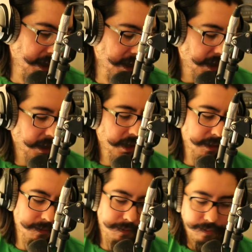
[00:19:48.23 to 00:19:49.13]

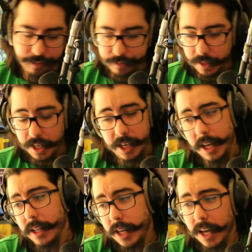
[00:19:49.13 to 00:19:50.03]
and
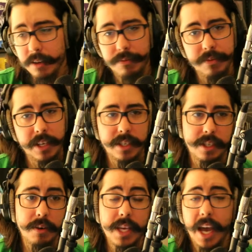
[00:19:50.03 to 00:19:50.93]
it kind of
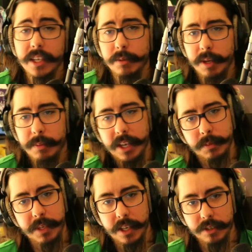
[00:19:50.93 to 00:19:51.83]
necessarily has to be a mess
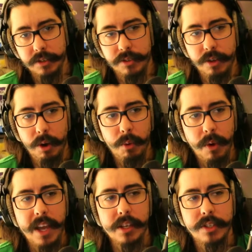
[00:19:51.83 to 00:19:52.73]
because there's no
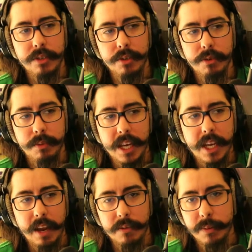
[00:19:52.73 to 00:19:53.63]
way to make
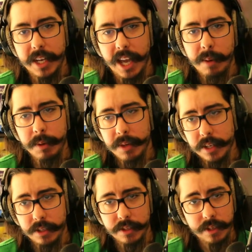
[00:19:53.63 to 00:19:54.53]
everybody happy
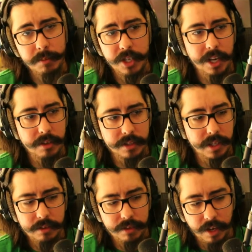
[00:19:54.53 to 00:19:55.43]
because on some channels
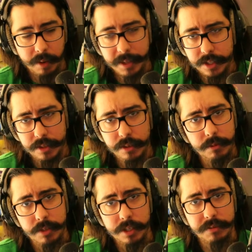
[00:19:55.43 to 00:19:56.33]
the comments do
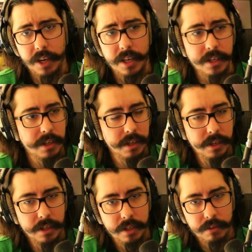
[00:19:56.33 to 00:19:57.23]
just fine,
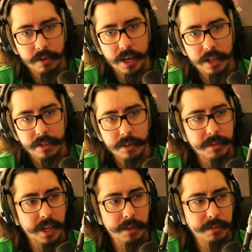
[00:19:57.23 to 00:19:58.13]
right?
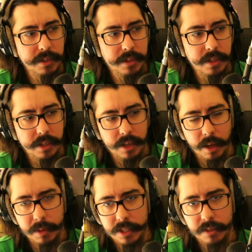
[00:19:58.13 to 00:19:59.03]
Sometimes the
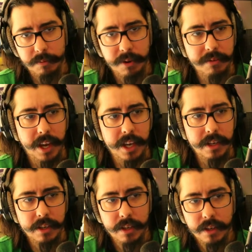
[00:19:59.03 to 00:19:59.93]
comments
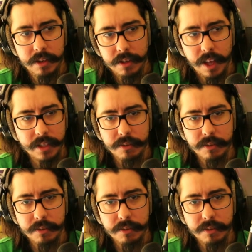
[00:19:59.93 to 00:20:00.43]
provide lots of